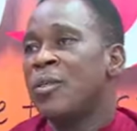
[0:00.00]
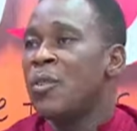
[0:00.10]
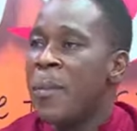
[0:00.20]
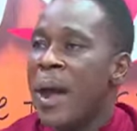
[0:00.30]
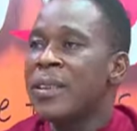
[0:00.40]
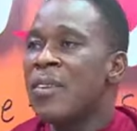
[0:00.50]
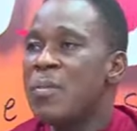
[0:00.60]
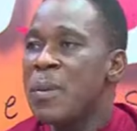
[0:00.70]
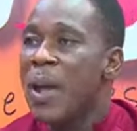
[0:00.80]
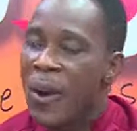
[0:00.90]
No man young
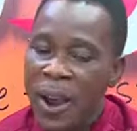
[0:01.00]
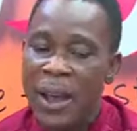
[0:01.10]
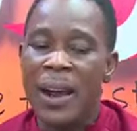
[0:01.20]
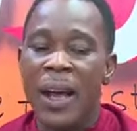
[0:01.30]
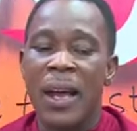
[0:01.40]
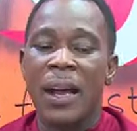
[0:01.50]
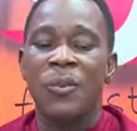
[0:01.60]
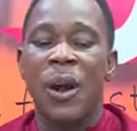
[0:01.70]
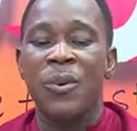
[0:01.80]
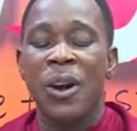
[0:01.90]
will be on had
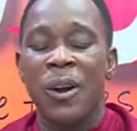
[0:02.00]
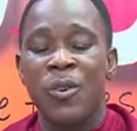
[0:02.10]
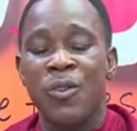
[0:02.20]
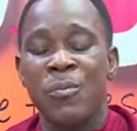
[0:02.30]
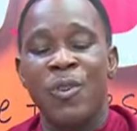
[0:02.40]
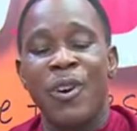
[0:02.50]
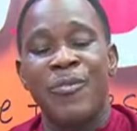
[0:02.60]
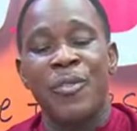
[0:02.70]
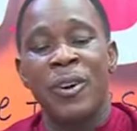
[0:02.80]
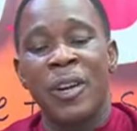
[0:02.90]
a cocoon call
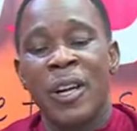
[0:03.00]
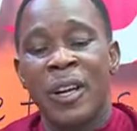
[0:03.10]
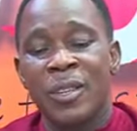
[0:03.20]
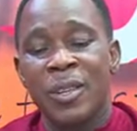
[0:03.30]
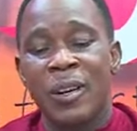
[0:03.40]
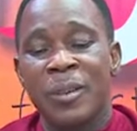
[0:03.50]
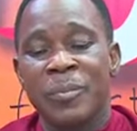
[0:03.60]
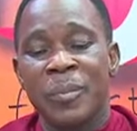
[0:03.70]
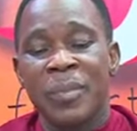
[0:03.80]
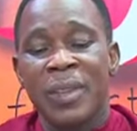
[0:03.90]
for. So
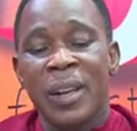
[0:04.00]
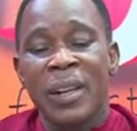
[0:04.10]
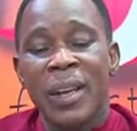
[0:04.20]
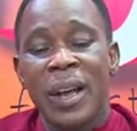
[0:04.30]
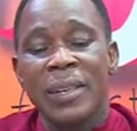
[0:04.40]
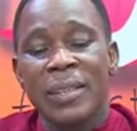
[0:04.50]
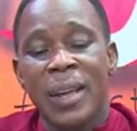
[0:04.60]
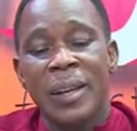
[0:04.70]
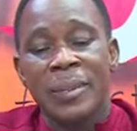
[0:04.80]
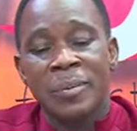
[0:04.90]
yeah, just
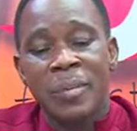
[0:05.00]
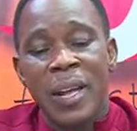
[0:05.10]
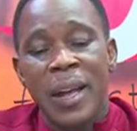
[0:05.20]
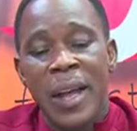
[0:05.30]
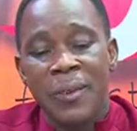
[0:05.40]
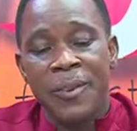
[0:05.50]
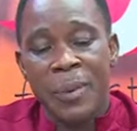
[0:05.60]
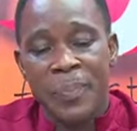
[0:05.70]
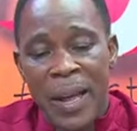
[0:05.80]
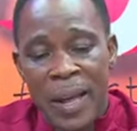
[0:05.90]
say a hard
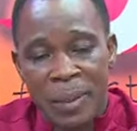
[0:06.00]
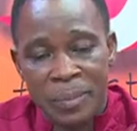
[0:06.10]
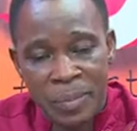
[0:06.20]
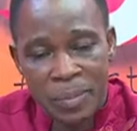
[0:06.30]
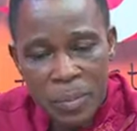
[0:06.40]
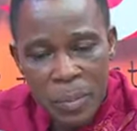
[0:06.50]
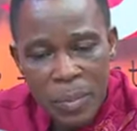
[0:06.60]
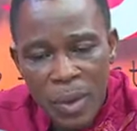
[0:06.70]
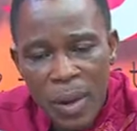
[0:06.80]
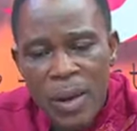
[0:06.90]
juniper.
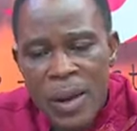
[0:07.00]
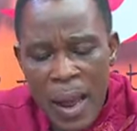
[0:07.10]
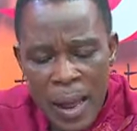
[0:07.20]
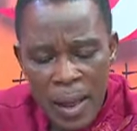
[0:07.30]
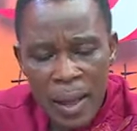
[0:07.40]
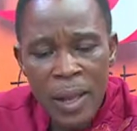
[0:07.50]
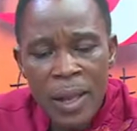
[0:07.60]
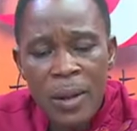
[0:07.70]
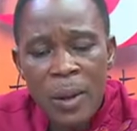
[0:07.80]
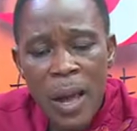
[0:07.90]
Na
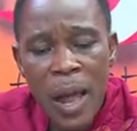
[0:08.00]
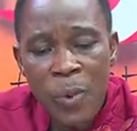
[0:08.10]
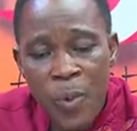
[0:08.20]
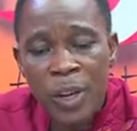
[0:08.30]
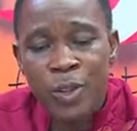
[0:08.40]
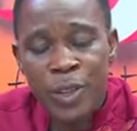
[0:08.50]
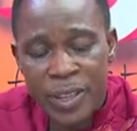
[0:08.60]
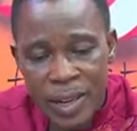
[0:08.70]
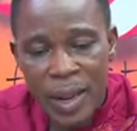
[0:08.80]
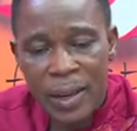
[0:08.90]
when should
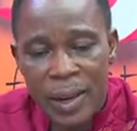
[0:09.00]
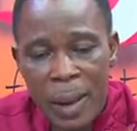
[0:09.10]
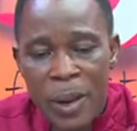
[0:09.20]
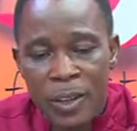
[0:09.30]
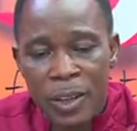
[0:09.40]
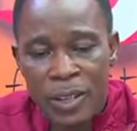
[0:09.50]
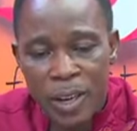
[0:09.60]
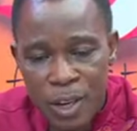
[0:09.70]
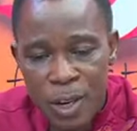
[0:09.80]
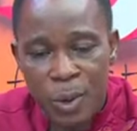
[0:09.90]
tea? I'm at
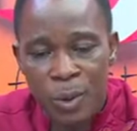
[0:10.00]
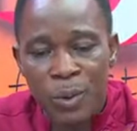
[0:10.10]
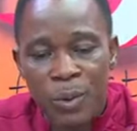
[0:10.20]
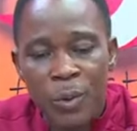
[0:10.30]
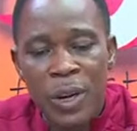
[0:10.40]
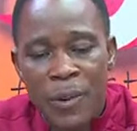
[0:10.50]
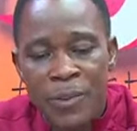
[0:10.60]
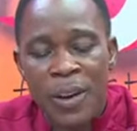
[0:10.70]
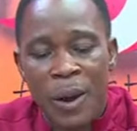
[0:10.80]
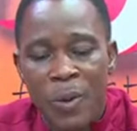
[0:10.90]
you. One
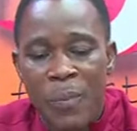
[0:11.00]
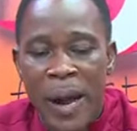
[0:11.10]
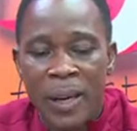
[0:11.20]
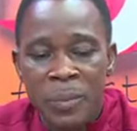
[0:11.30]
affin a woba.